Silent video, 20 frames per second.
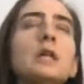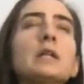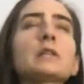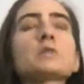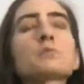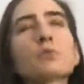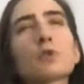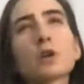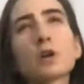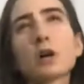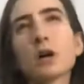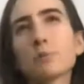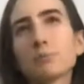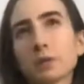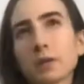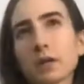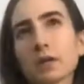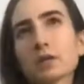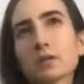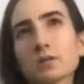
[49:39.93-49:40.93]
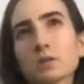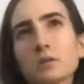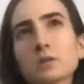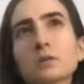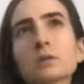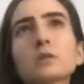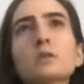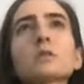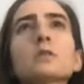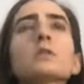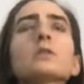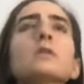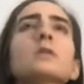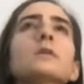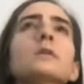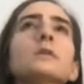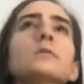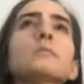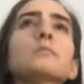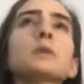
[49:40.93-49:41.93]
that's more complex
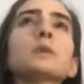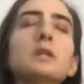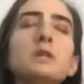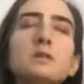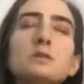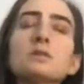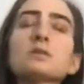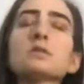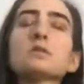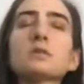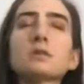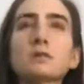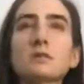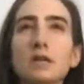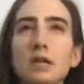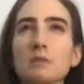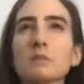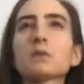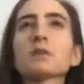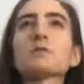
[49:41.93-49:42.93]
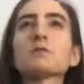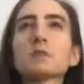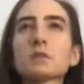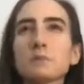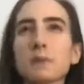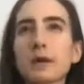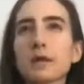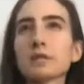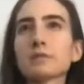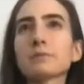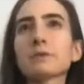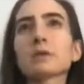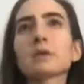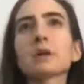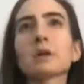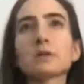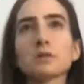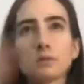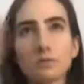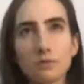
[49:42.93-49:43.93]
um, because a segment of the spine has been
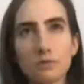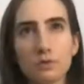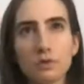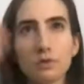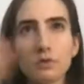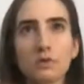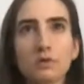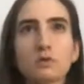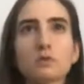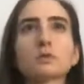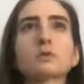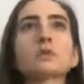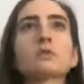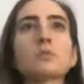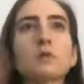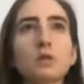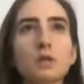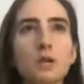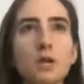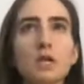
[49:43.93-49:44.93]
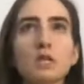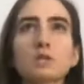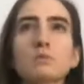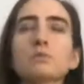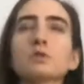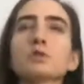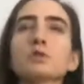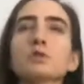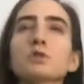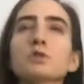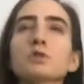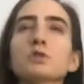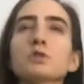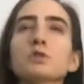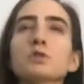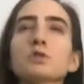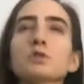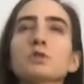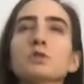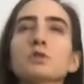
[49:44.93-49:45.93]
cut. So the communication between the
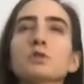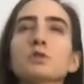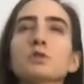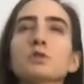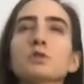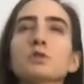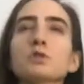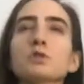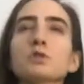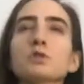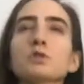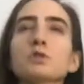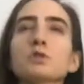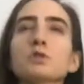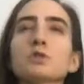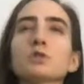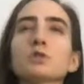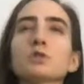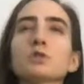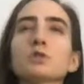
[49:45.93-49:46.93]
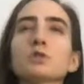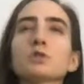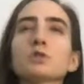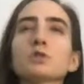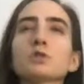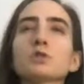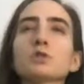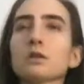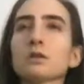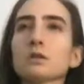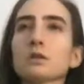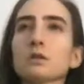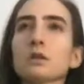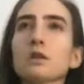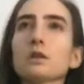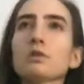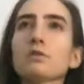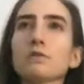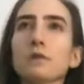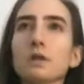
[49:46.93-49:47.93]
brain and the nerves that
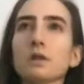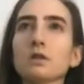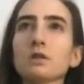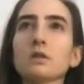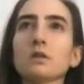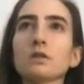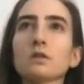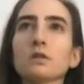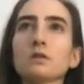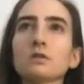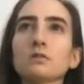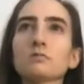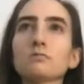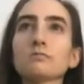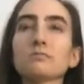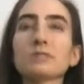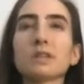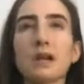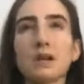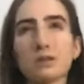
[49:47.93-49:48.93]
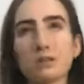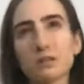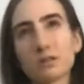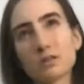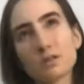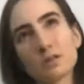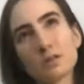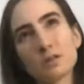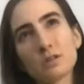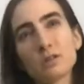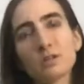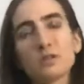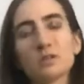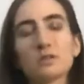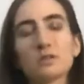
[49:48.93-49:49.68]
innervate the bladder